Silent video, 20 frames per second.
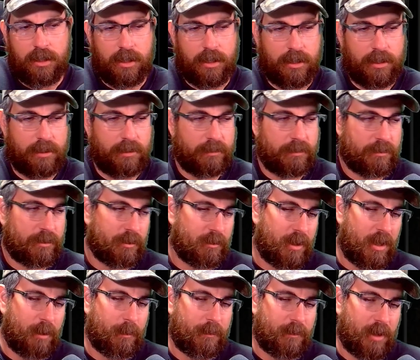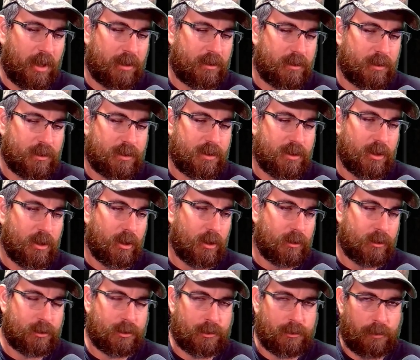And so now we've got this
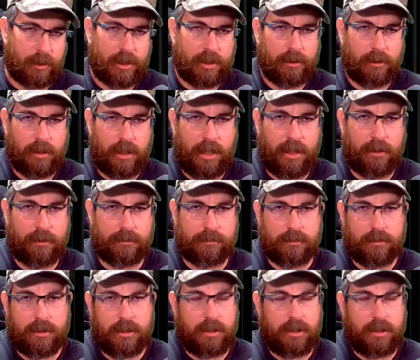trickle out